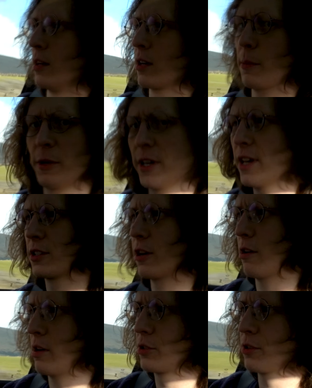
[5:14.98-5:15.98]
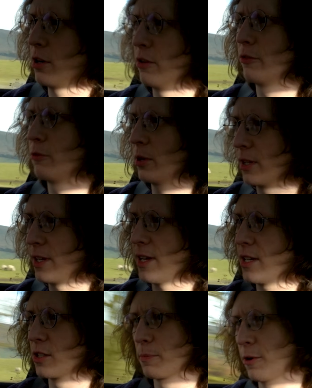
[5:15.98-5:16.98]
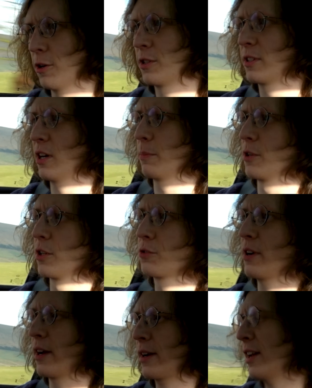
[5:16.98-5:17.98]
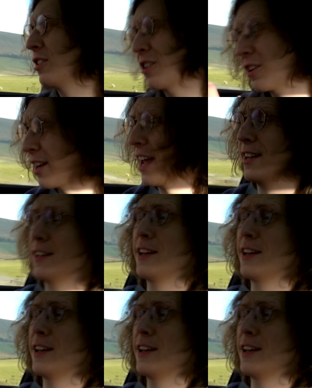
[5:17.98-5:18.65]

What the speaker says: a couple of years ago I drove one of these, a prototype, on a track, and you could get it